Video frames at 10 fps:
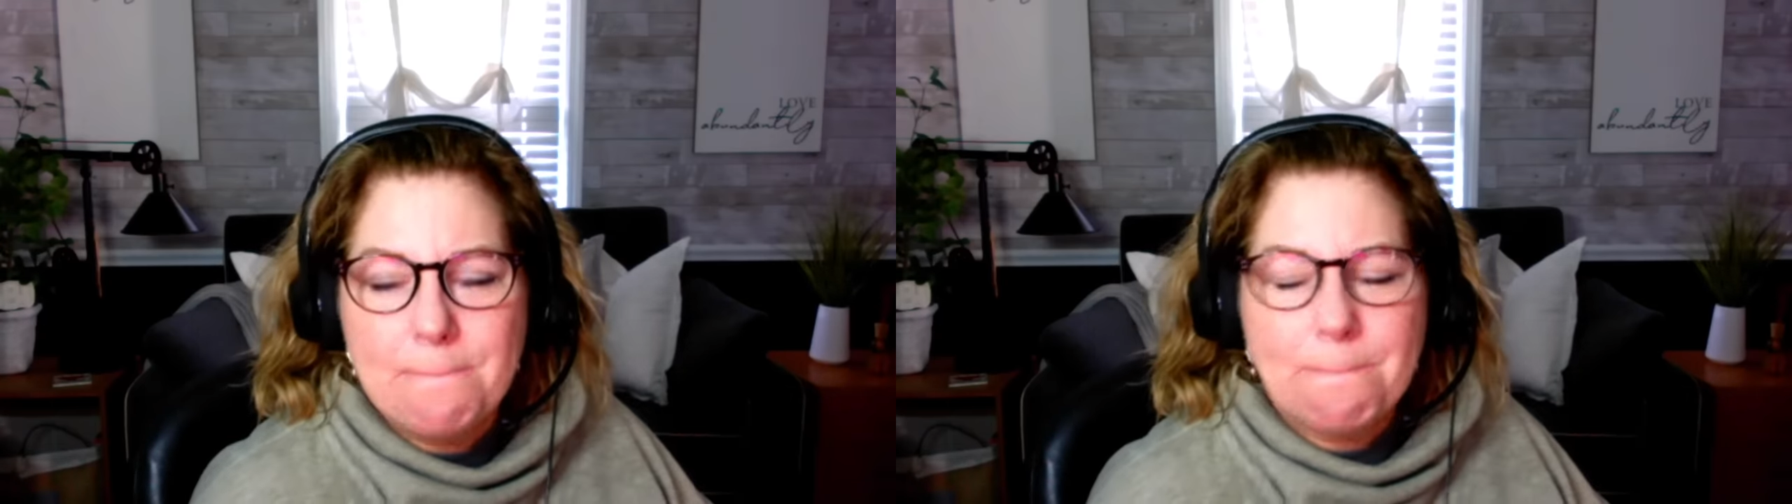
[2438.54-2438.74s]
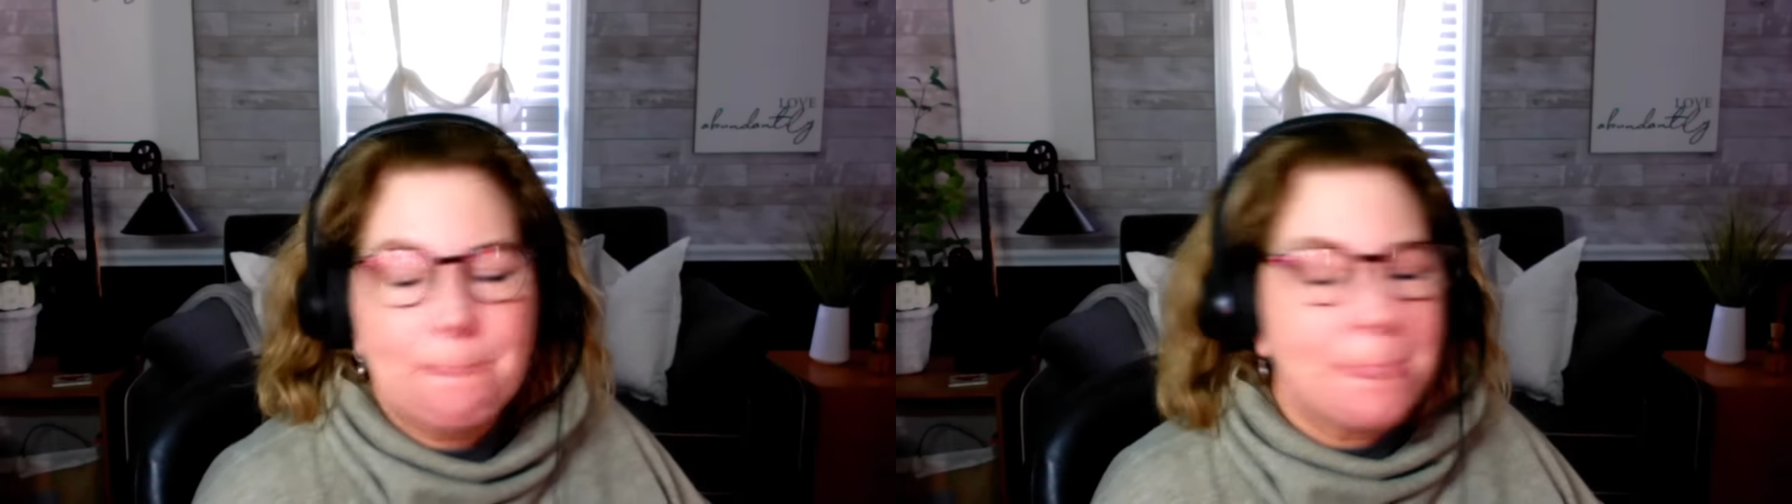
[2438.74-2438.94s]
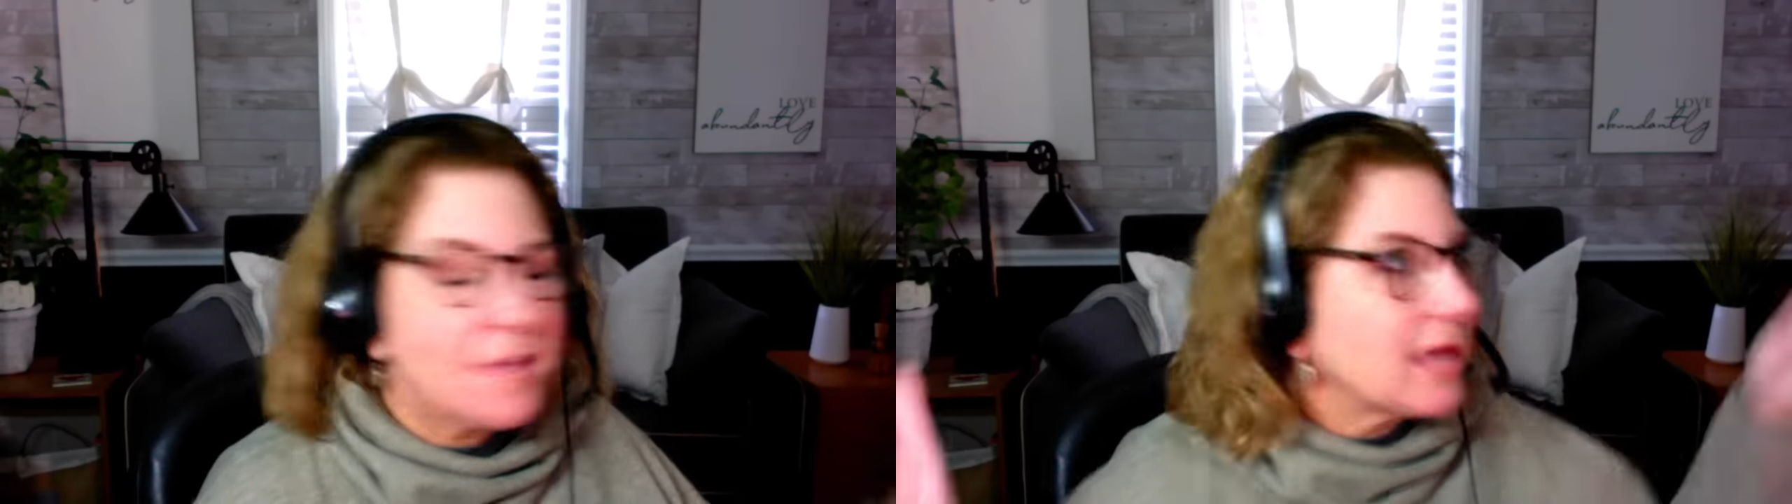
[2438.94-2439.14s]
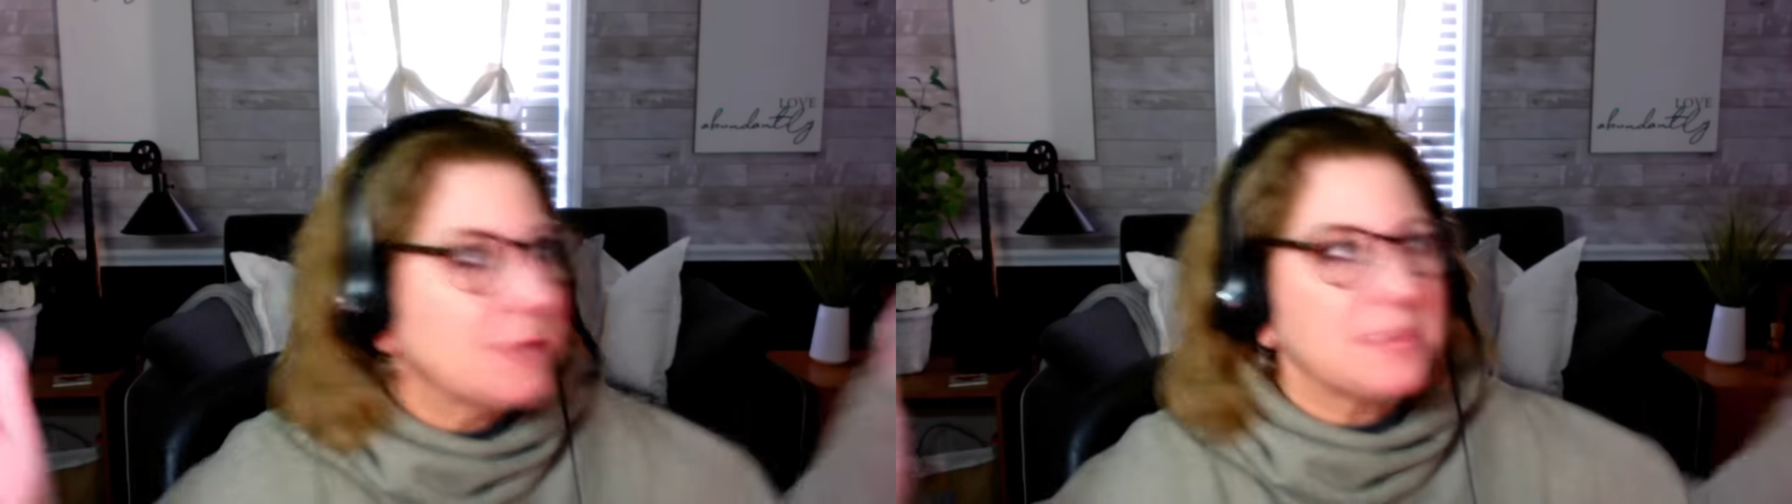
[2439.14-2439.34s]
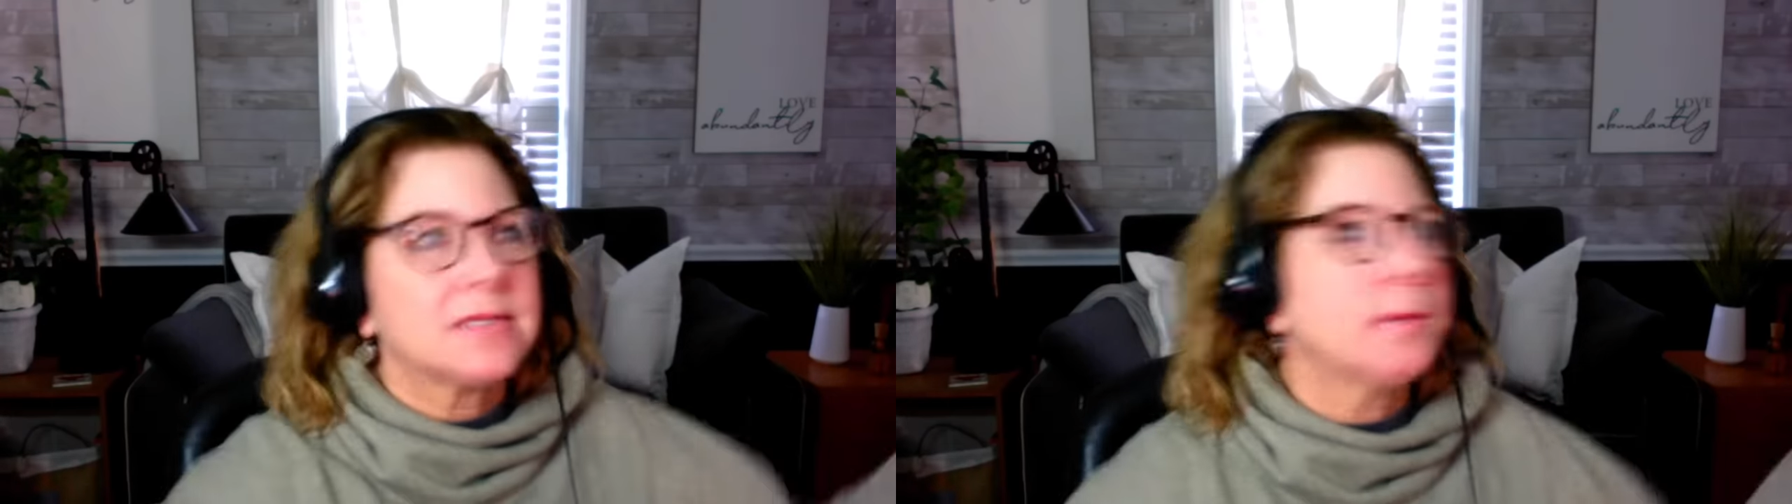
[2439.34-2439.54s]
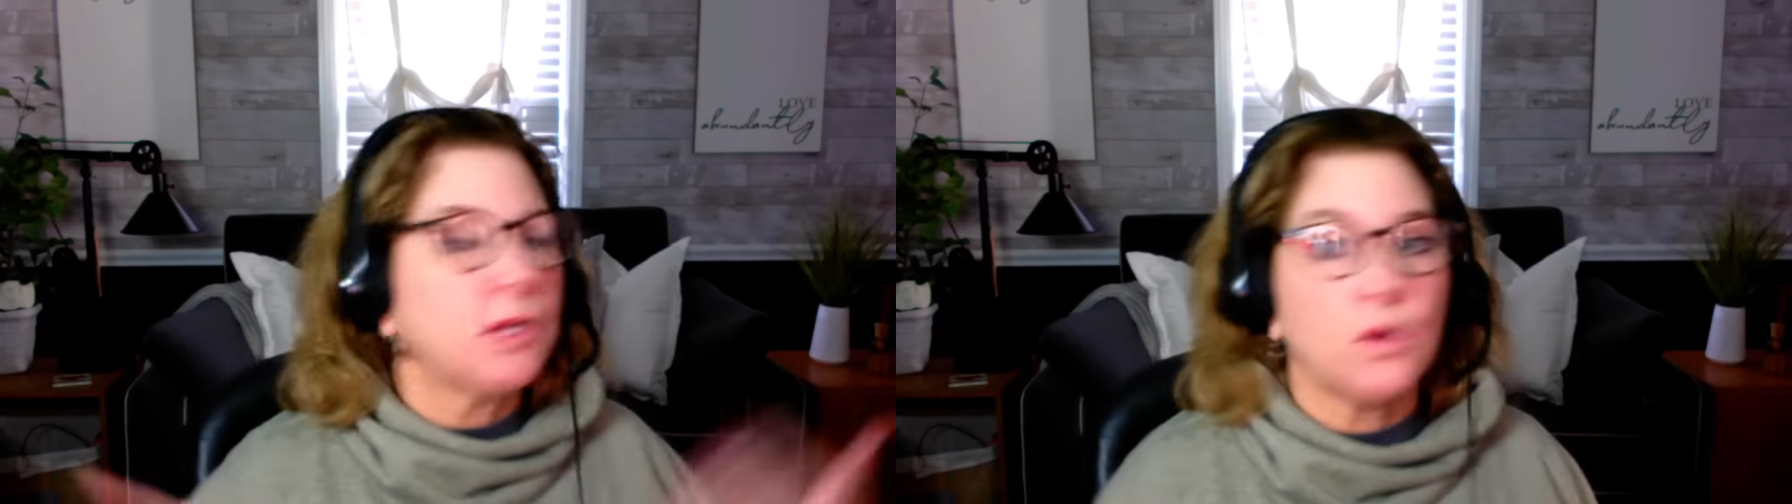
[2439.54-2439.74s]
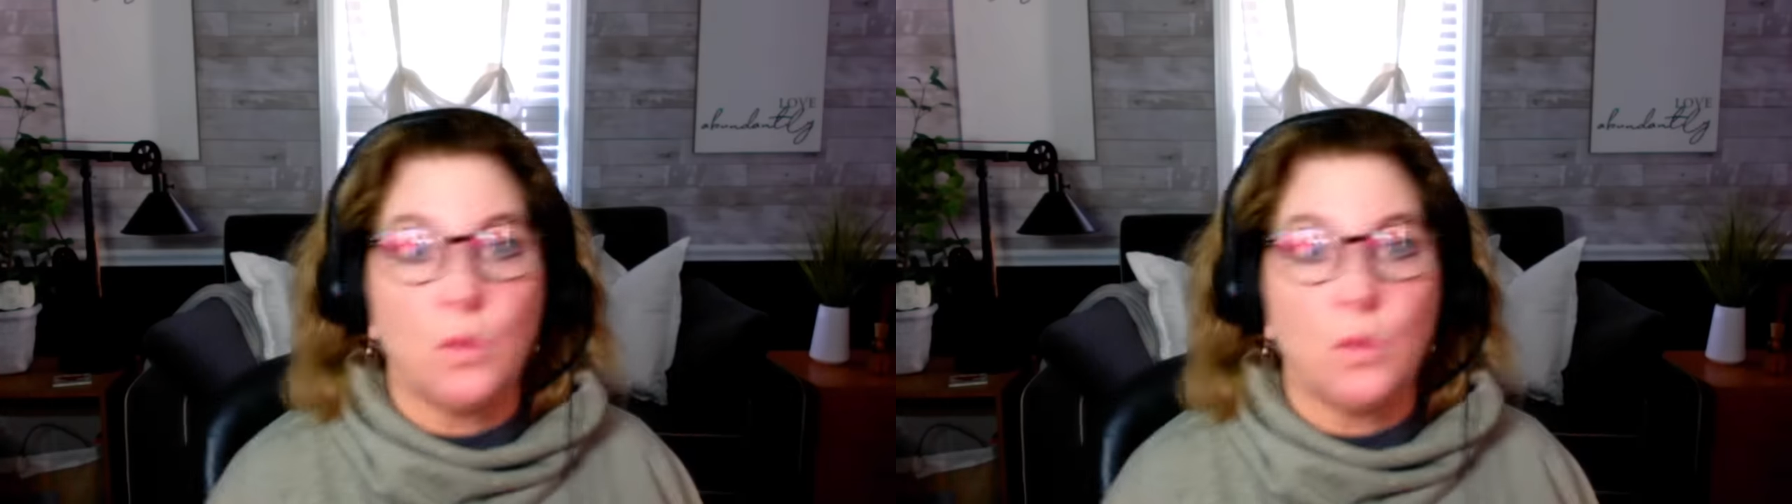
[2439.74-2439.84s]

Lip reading: There's got to be somebody who